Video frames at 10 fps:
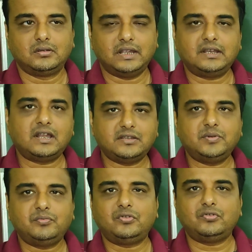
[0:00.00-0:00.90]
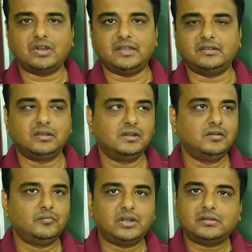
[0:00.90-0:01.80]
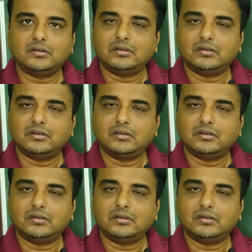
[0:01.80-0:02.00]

encourage people to write, but